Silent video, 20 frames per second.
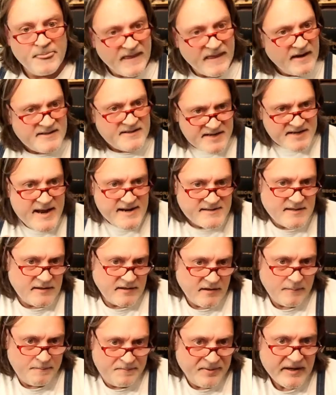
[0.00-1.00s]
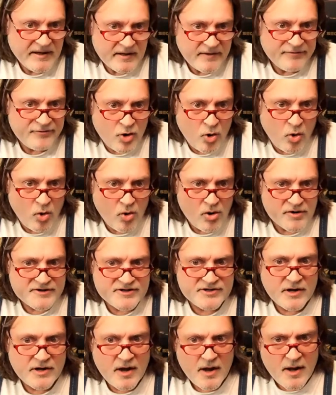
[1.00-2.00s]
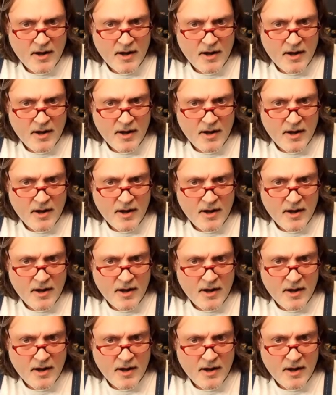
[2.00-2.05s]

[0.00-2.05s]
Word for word: It takes a little bit, of course,